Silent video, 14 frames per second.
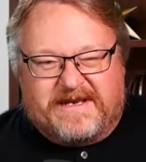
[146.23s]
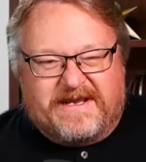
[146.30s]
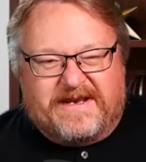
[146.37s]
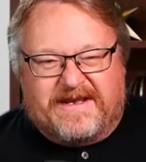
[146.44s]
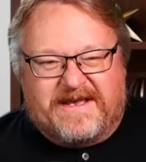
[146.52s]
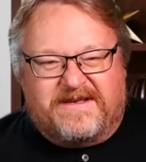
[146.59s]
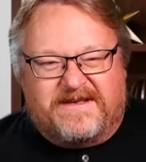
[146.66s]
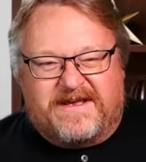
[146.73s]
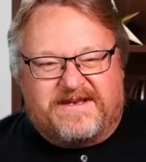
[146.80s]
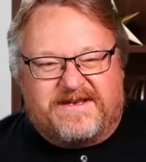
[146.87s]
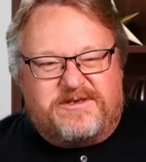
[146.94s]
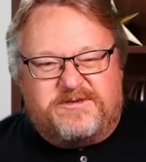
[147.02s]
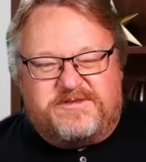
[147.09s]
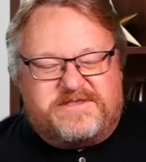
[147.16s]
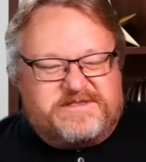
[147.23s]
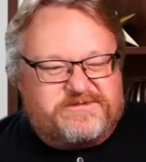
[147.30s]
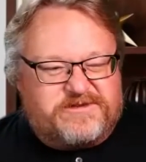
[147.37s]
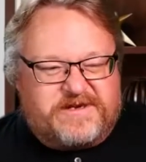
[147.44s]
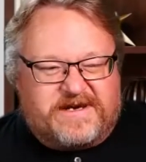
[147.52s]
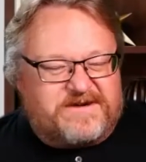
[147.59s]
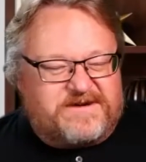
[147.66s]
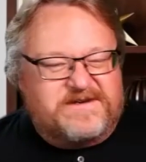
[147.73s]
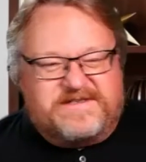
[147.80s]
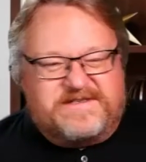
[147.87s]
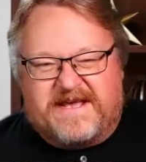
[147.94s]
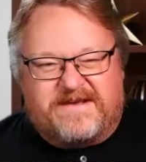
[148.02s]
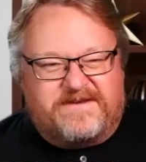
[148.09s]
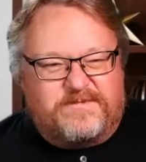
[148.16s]
And I'd used credit card
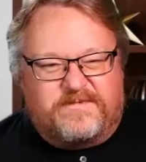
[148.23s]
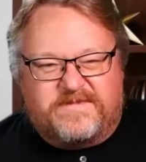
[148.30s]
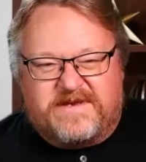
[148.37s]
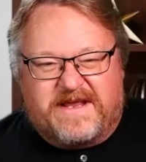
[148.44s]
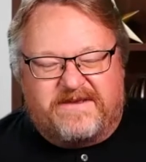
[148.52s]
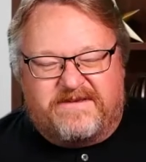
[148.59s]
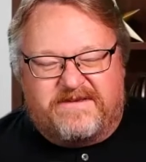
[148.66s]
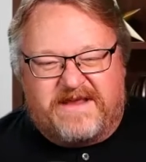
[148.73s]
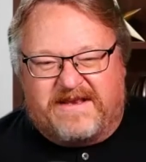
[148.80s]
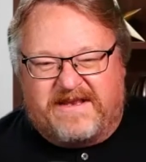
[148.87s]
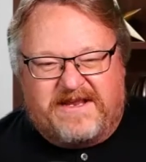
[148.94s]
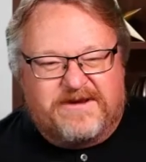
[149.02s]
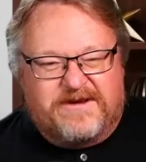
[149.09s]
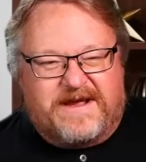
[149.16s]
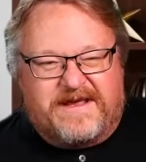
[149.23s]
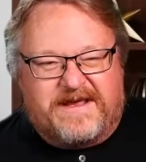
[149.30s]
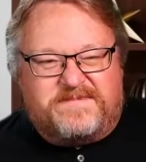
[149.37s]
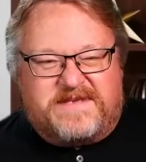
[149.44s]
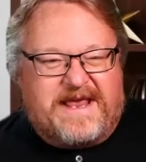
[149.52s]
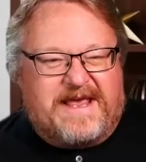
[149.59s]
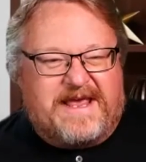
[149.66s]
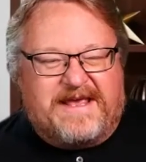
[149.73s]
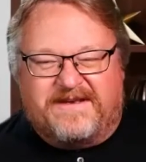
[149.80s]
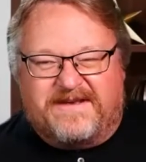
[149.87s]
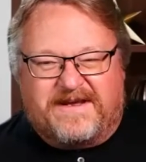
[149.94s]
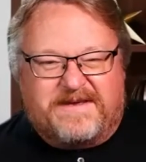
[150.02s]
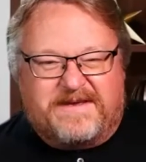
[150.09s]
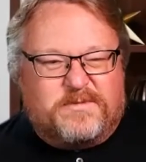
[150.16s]
debt and here I am today and
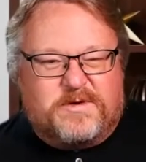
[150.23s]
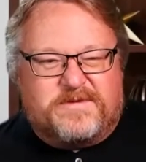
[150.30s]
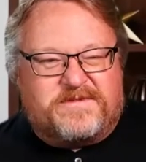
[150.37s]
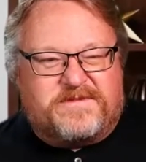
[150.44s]
I'm worth